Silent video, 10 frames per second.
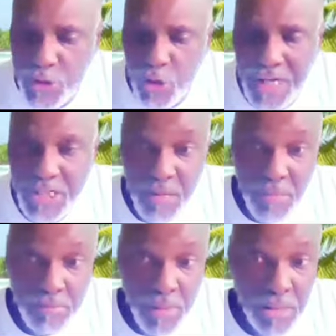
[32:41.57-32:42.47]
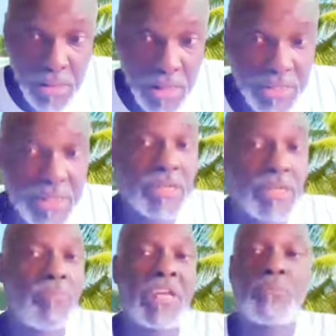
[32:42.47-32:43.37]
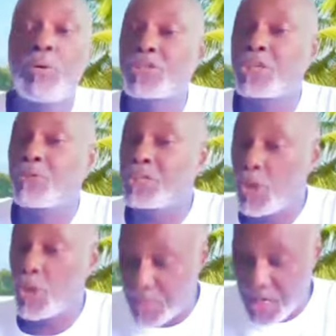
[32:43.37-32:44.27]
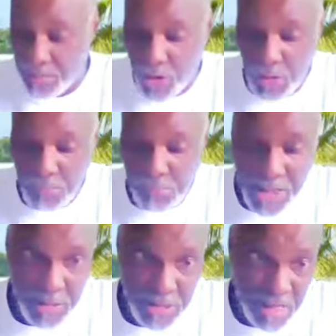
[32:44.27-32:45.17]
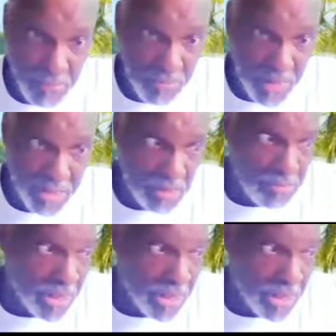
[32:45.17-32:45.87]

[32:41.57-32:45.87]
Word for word: Yeah, so so by time, but look, so the menopause situation will become more complex because time